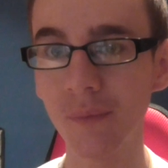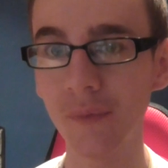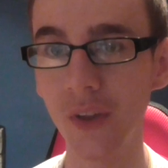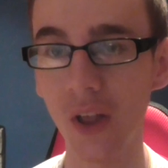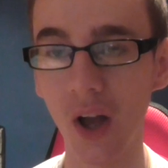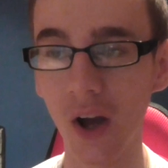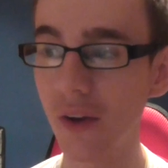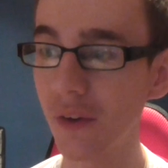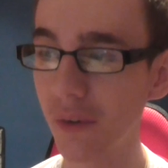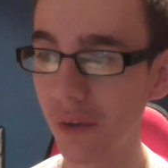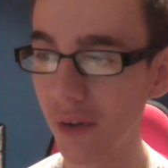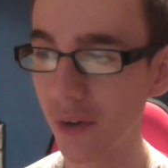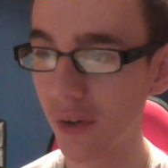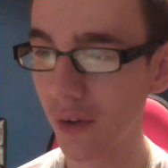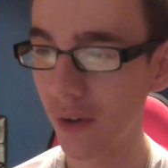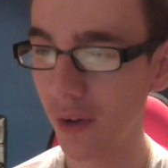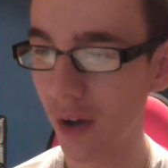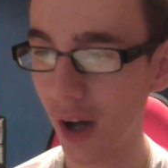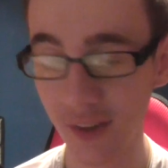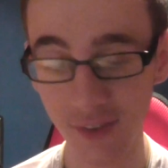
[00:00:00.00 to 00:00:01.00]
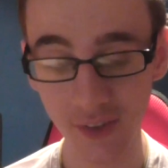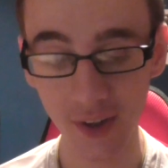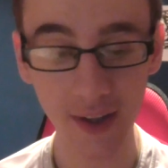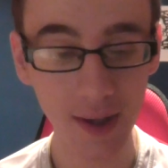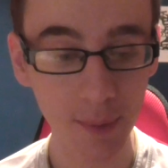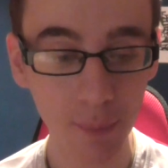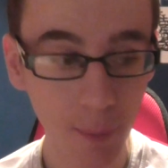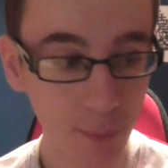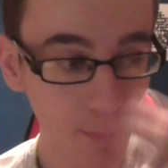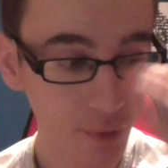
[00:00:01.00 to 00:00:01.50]
You know, I said
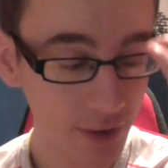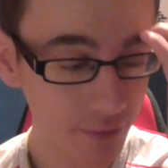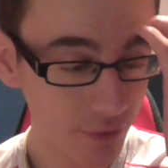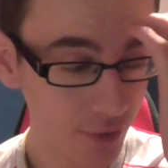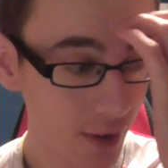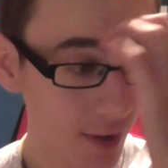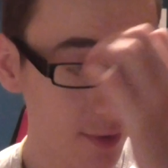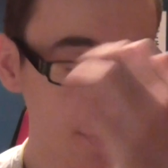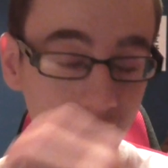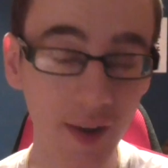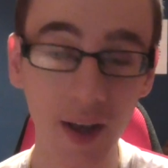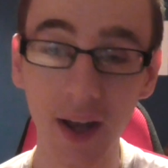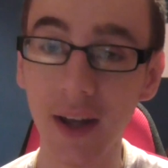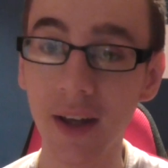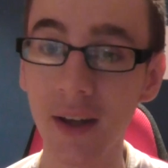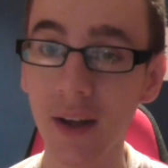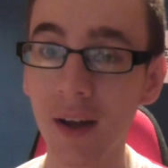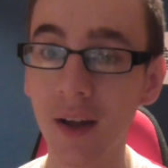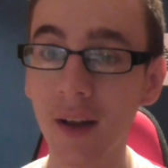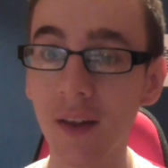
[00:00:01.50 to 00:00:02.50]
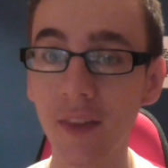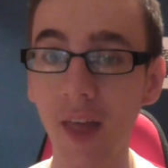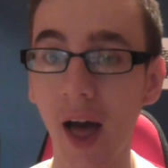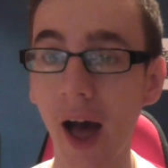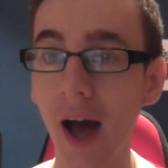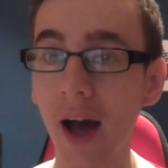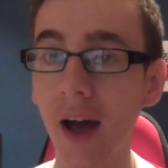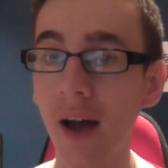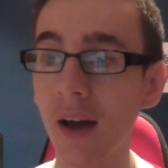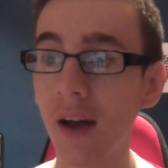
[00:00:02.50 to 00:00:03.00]
it in my preview yesterday
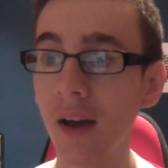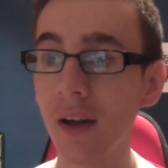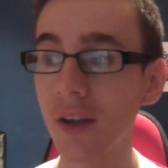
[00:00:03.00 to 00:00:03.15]
that